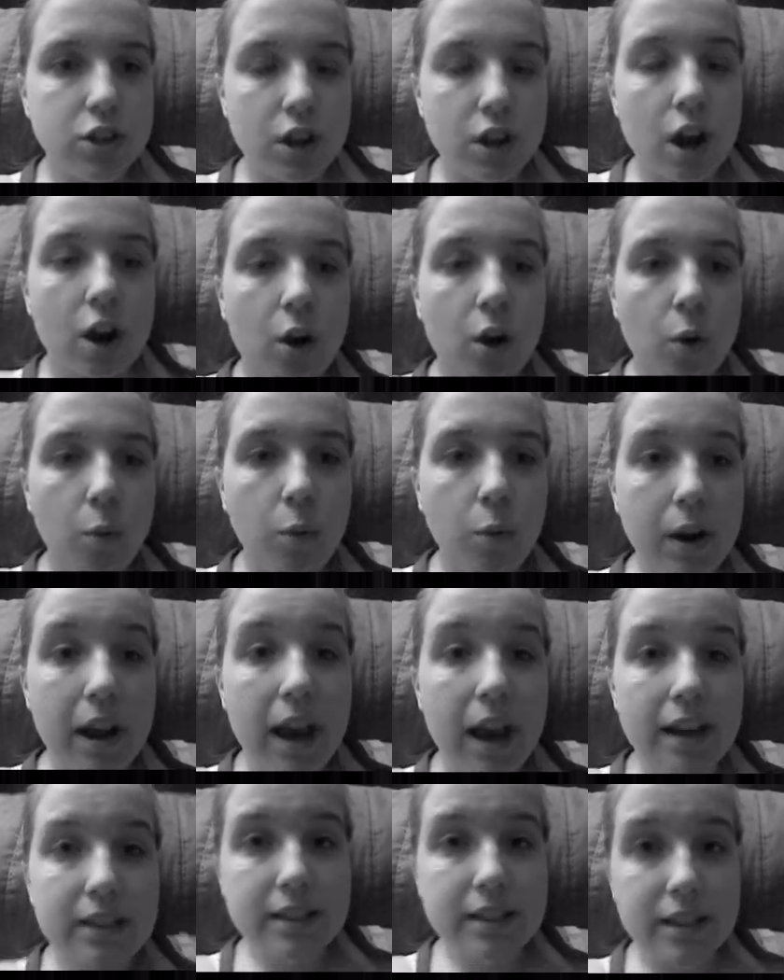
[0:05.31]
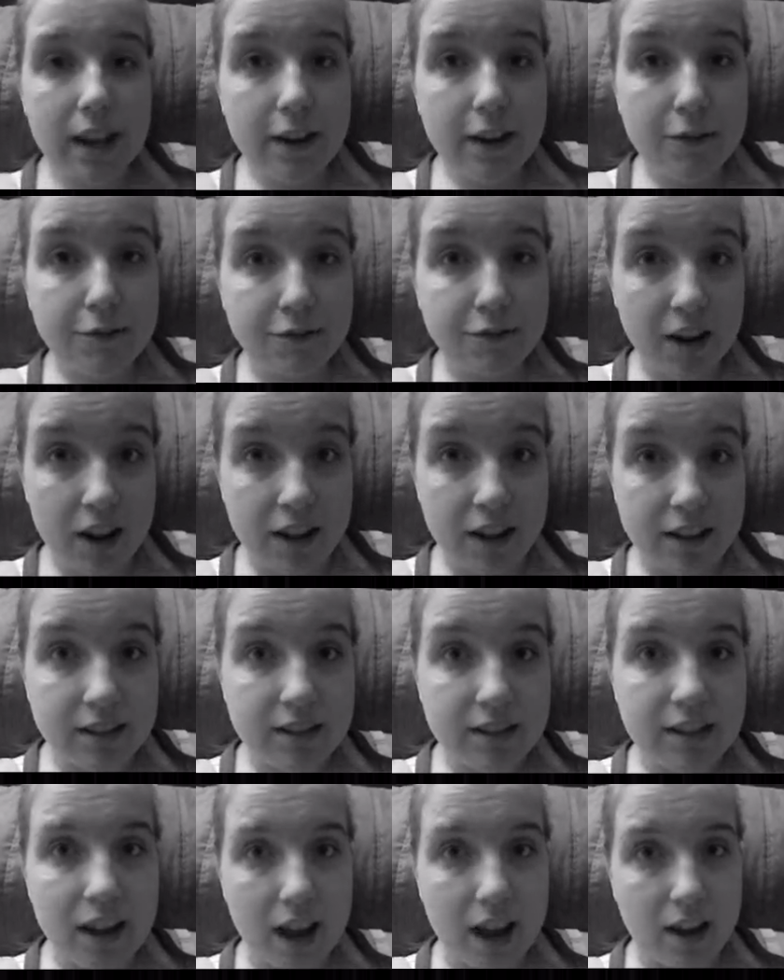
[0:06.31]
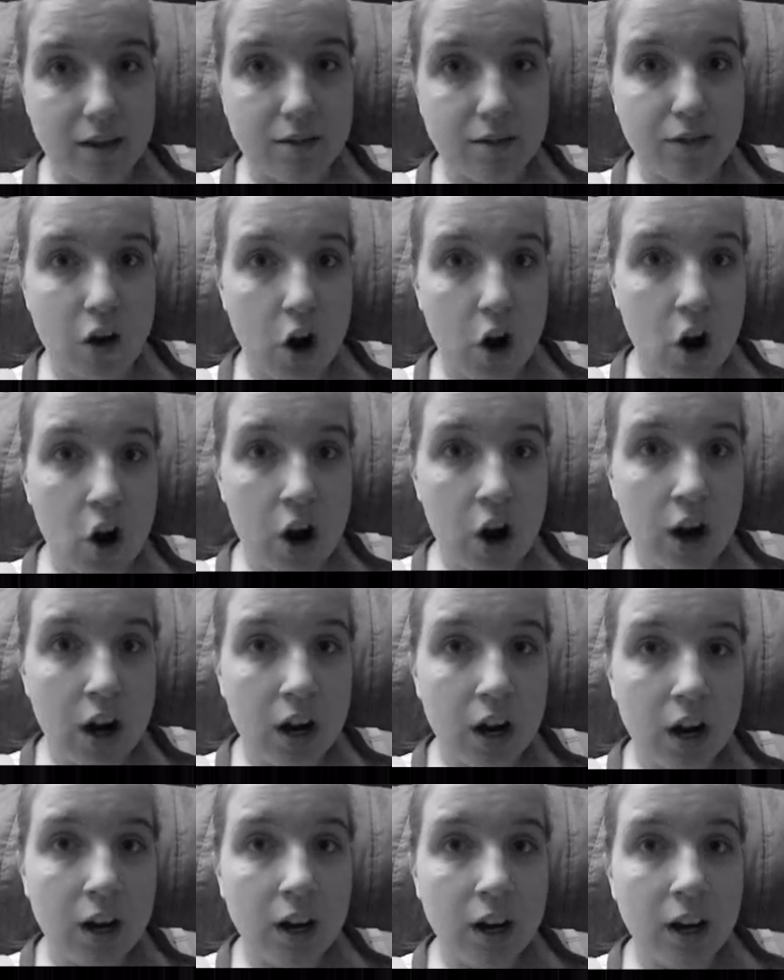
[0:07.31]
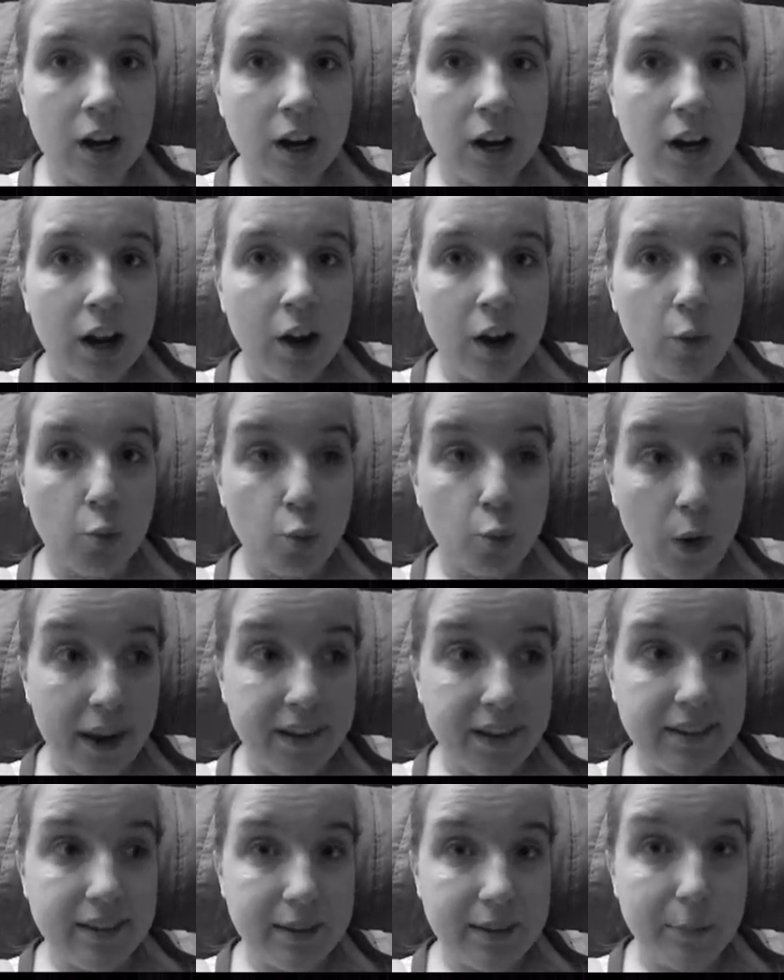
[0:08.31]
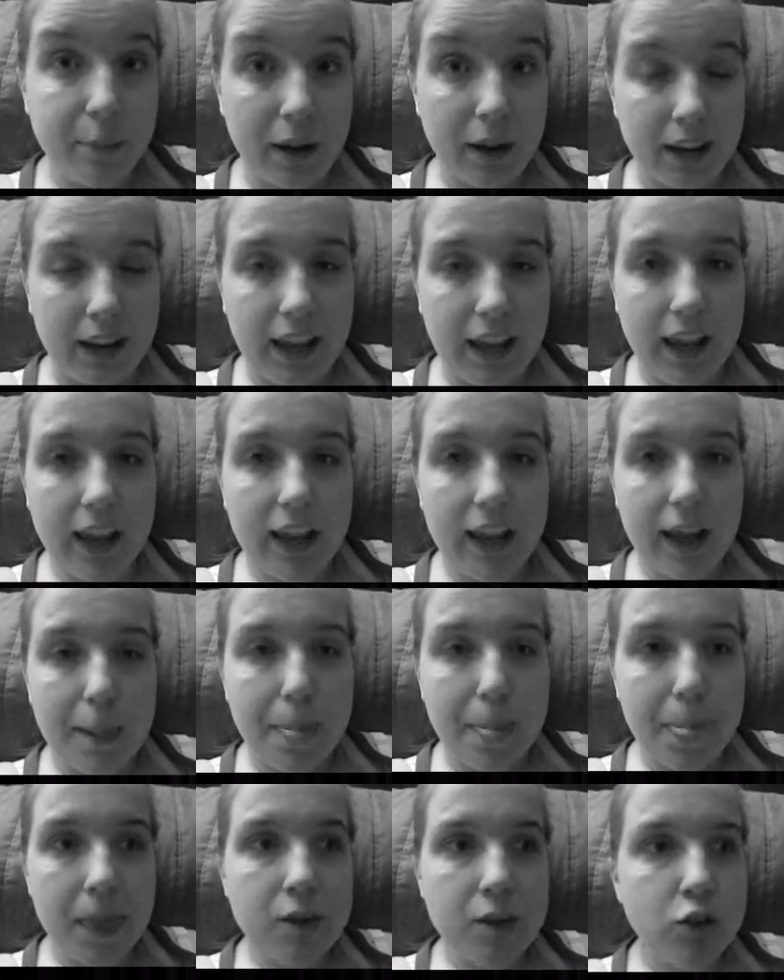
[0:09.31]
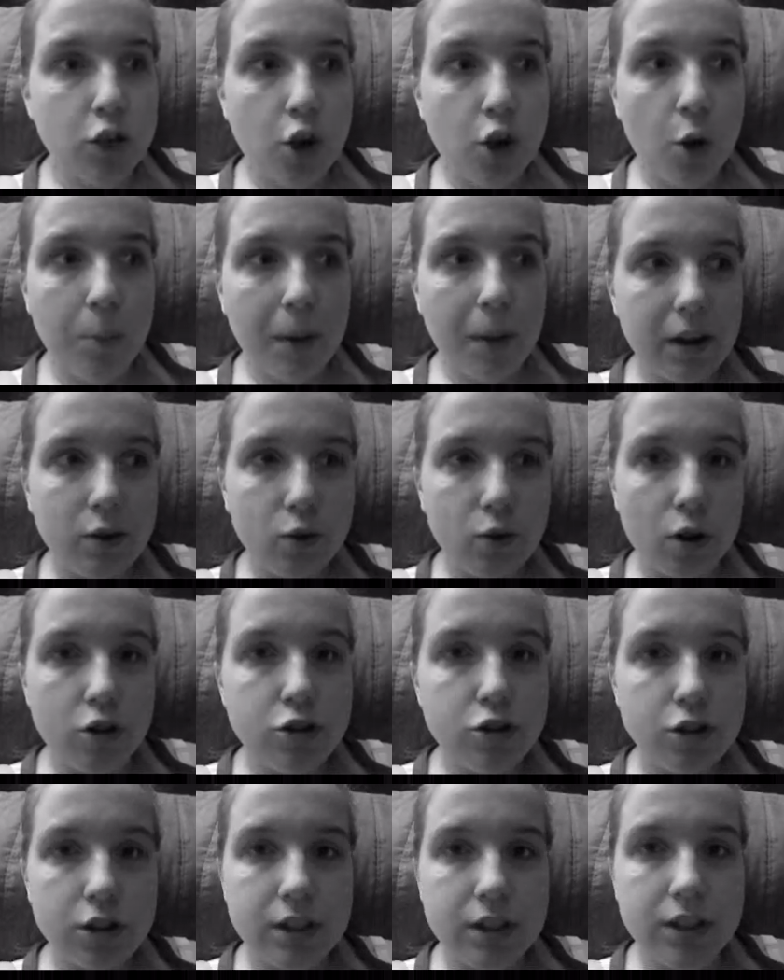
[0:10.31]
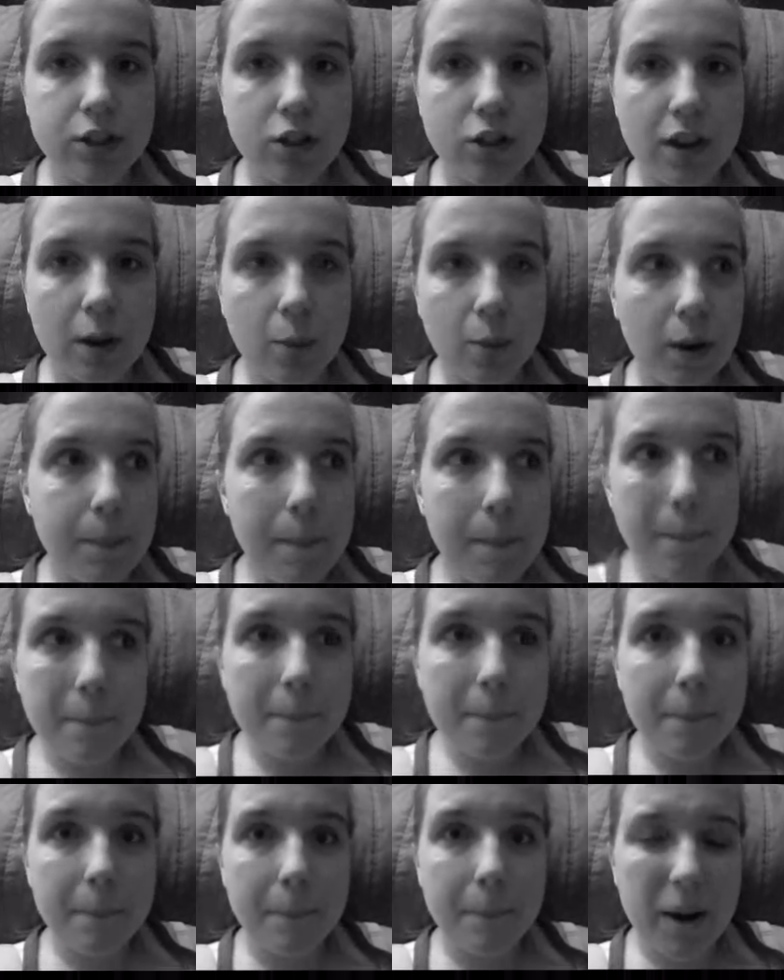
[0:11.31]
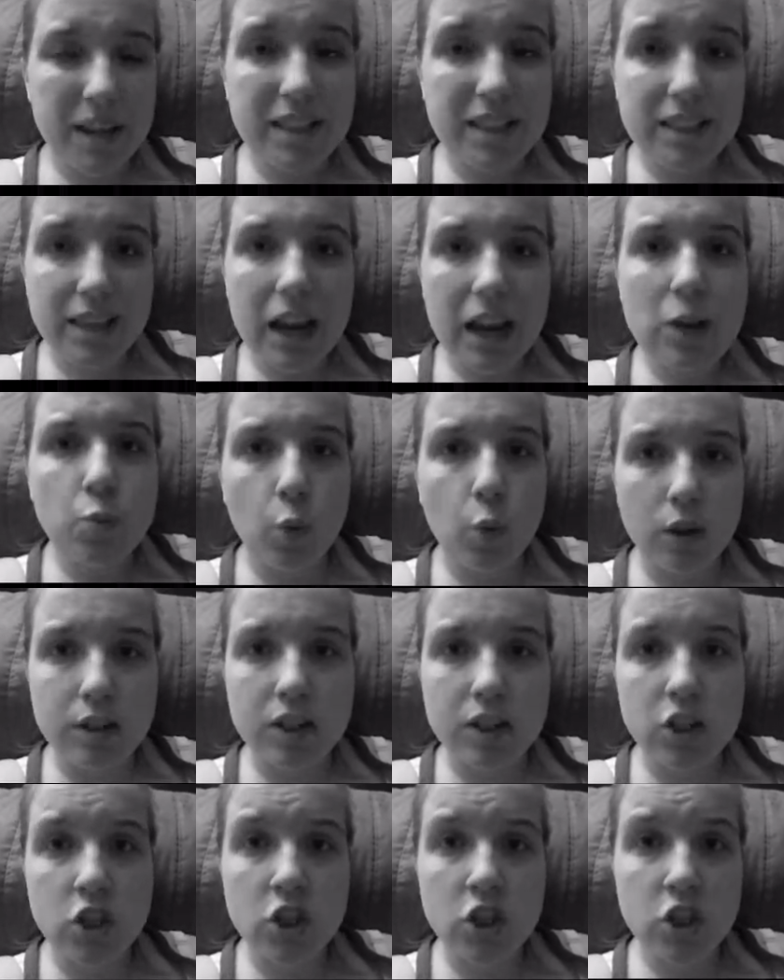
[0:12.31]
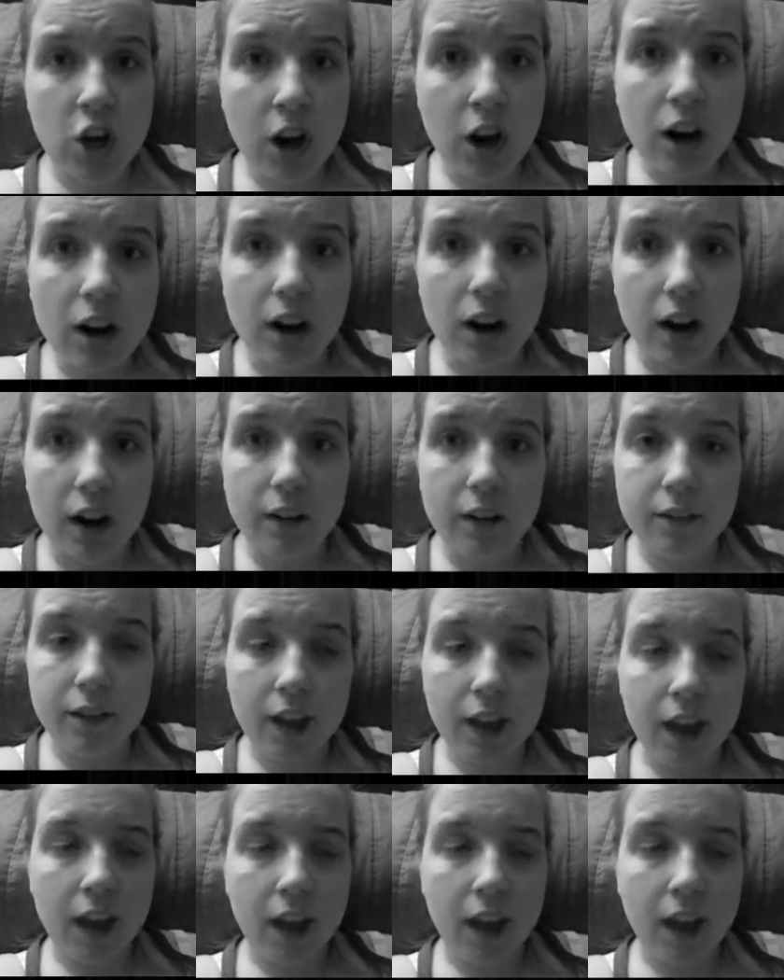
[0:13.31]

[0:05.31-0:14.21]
So we had to take funds out of our rent money to go buy groceries so that way my son wouldn't starve.